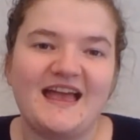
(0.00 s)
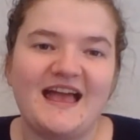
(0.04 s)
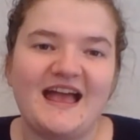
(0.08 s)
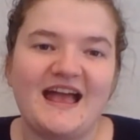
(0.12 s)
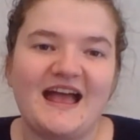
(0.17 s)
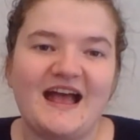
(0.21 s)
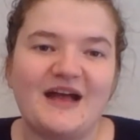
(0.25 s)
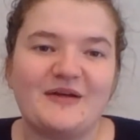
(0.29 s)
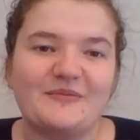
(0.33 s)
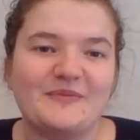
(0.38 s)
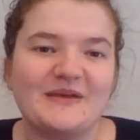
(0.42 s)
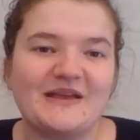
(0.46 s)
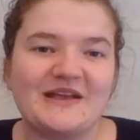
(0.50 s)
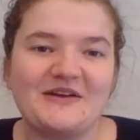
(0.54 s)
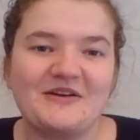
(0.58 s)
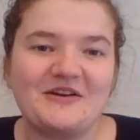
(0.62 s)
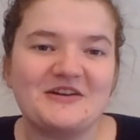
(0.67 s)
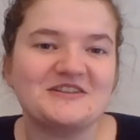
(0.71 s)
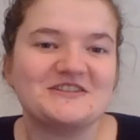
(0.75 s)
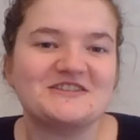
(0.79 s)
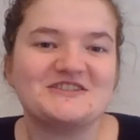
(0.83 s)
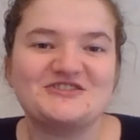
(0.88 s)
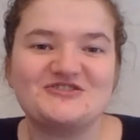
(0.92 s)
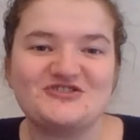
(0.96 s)
and
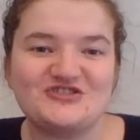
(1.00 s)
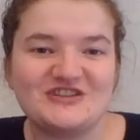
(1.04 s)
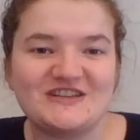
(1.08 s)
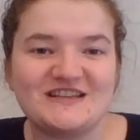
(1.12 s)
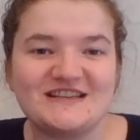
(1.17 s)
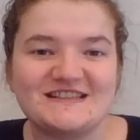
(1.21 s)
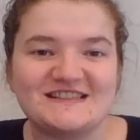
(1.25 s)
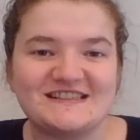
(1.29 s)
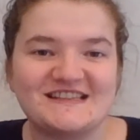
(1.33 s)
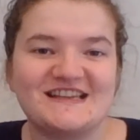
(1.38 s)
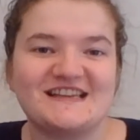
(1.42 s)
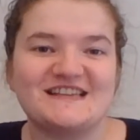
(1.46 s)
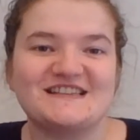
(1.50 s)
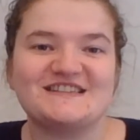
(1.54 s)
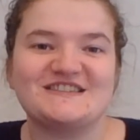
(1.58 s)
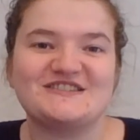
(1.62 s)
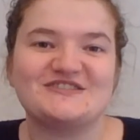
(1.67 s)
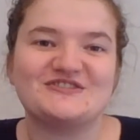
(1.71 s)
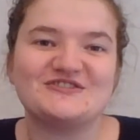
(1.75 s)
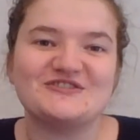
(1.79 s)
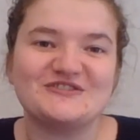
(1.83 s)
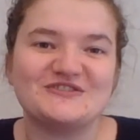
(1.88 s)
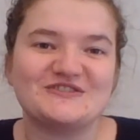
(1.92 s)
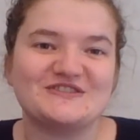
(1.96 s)
because Jesus
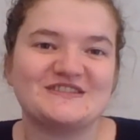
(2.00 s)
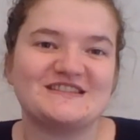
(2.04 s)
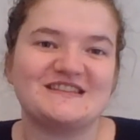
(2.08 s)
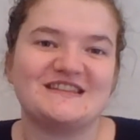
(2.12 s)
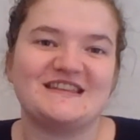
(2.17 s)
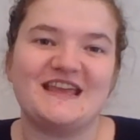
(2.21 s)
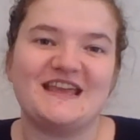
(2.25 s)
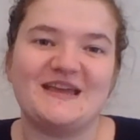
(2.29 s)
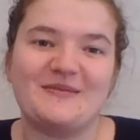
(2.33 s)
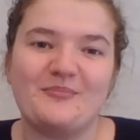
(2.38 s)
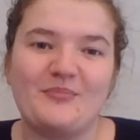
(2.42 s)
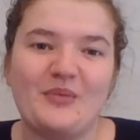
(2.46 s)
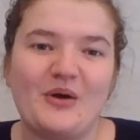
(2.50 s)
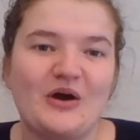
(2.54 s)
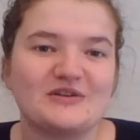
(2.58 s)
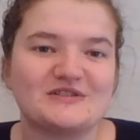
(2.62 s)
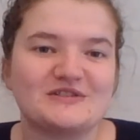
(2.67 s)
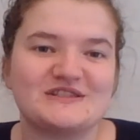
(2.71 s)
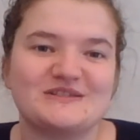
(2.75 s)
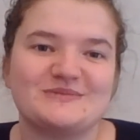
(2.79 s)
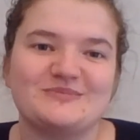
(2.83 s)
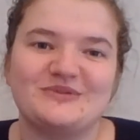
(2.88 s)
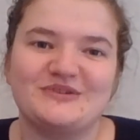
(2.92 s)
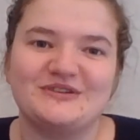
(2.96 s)
does the
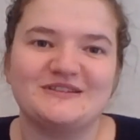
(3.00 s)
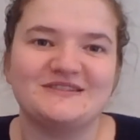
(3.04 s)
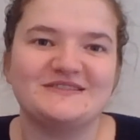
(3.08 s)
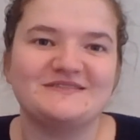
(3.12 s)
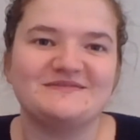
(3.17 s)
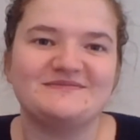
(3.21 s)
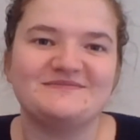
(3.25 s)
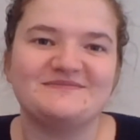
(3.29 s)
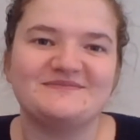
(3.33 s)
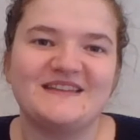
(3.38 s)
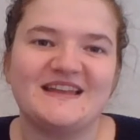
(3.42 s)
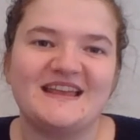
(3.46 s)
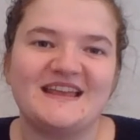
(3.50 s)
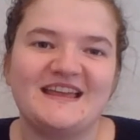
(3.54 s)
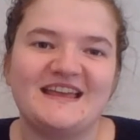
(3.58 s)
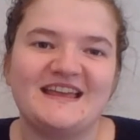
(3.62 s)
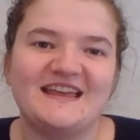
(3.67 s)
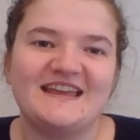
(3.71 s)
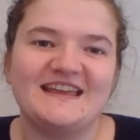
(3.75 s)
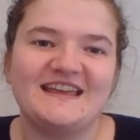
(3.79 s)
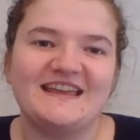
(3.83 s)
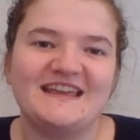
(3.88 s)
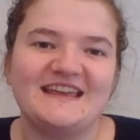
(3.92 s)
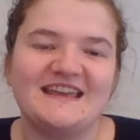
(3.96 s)
impossible,
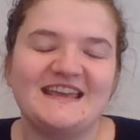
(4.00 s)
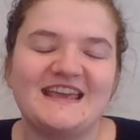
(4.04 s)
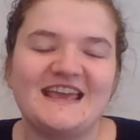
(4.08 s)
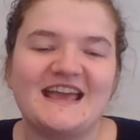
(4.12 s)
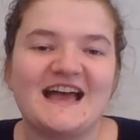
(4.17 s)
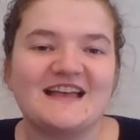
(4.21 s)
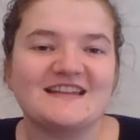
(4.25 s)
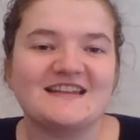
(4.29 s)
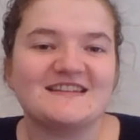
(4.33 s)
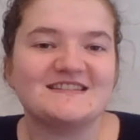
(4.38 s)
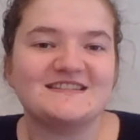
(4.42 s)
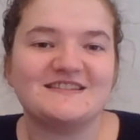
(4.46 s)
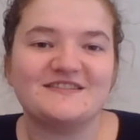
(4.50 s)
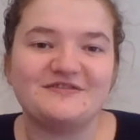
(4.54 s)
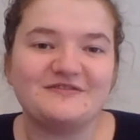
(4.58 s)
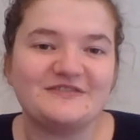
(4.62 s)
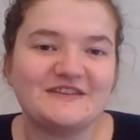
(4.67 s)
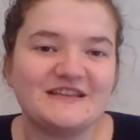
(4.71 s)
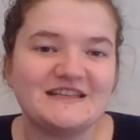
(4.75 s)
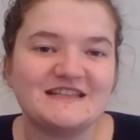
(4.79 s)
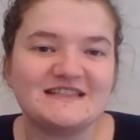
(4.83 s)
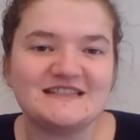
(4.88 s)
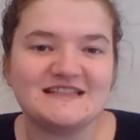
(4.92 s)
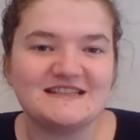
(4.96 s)
he has
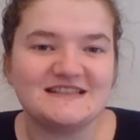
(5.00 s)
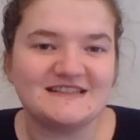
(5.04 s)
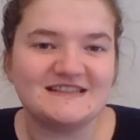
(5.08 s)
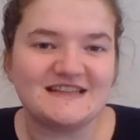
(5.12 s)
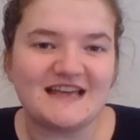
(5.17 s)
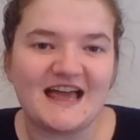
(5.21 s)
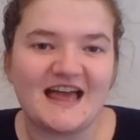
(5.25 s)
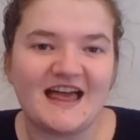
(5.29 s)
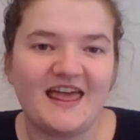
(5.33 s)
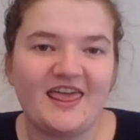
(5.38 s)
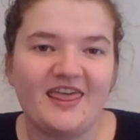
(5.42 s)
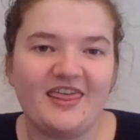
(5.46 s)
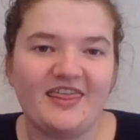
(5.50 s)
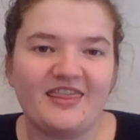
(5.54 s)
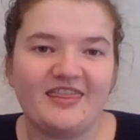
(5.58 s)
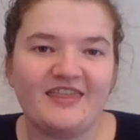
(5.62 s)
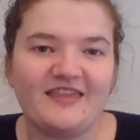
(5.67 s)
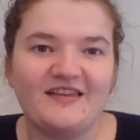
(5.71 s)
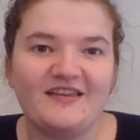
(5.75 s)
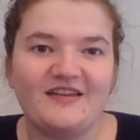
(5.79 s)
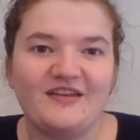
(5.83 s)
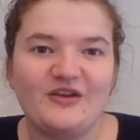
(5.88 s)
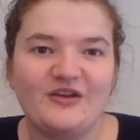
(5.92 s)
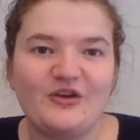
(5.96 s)
defeated death,
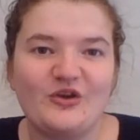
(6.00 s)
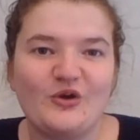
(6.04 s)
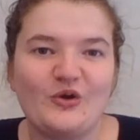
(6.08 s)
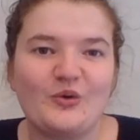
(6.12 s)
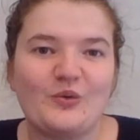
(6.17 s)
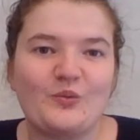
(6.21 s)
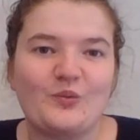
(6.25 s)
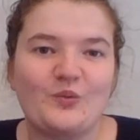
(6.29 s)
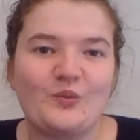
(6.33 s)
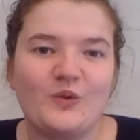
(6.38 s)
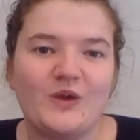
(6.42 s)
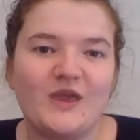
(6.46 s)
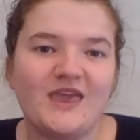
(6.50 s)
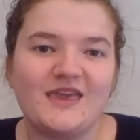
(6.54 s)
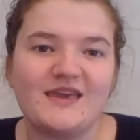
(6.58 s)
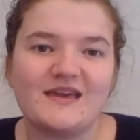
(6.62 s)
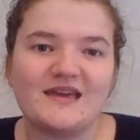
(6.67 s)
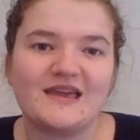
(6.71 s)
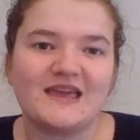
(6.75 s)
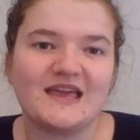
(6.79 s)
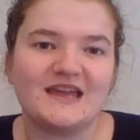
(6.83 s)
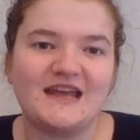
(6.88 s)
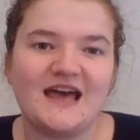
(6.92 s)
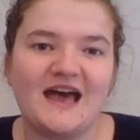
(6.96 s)
we
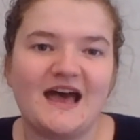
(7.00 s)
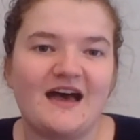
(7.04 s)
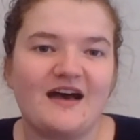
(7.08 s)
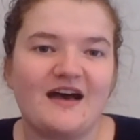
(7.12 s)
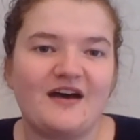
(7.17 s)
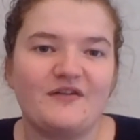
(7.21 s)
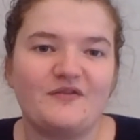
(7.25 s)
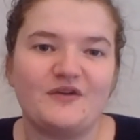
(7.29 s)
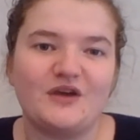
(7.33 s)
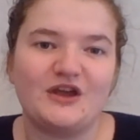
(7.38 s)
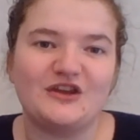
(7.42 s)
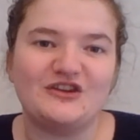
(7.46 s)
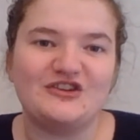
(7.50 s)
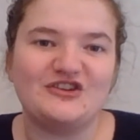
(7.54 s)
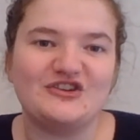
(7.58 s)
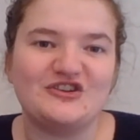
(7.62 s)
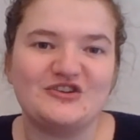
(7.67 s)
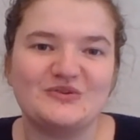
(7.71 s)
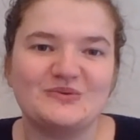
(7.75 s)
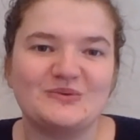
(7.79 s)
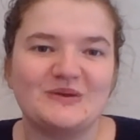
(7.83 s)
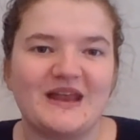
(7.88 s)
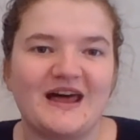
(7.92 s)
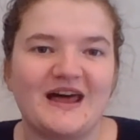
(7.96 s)
can have a
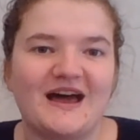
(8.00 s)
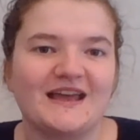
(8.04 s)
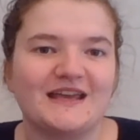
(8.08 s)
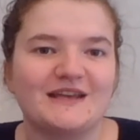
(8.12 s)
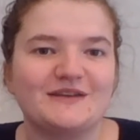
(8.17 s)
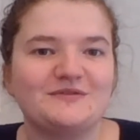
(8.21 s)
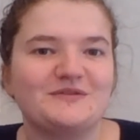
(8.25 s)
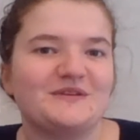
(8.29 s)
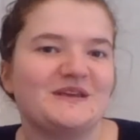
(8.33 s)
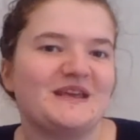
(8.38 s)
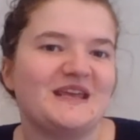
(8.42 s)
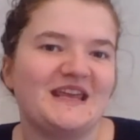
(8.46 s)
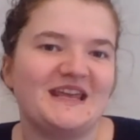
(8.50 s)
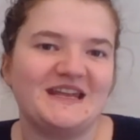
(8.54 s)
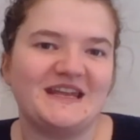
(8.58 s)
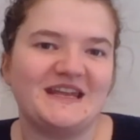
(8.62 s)
new life in